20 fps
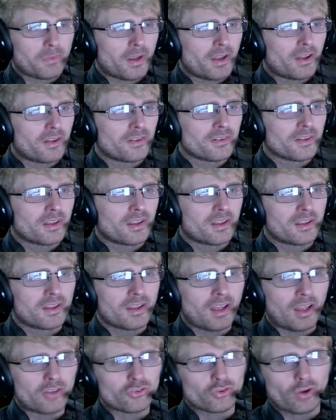out.
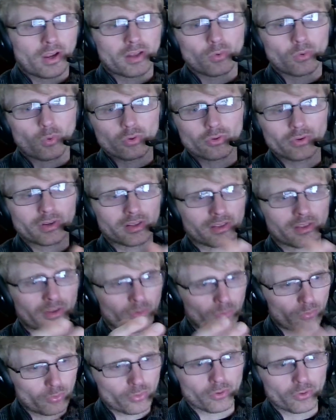I tried ordering the
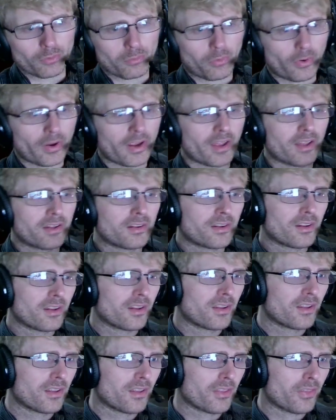Ruger brand
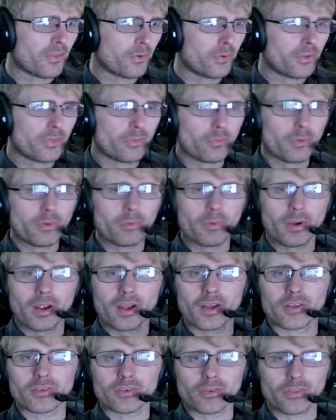33
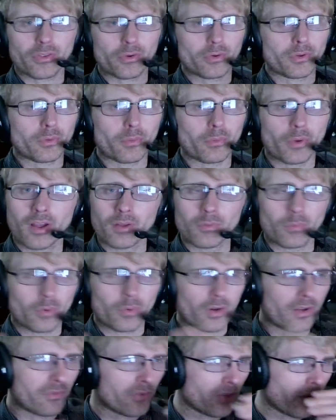round or 30 round,
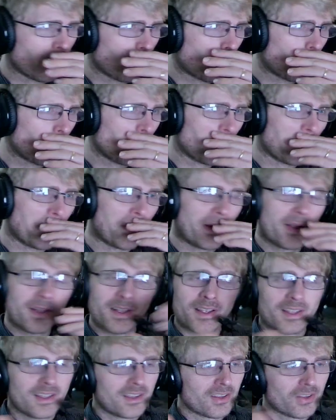whatever they were.
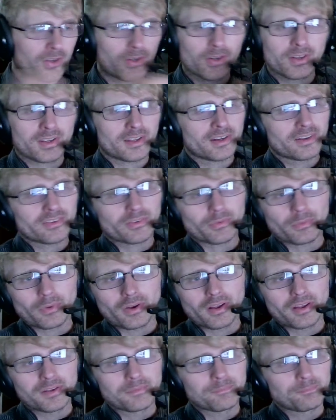Couldn't get it to
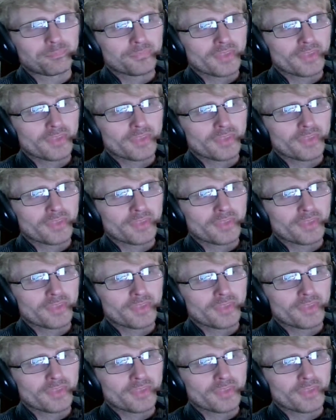run.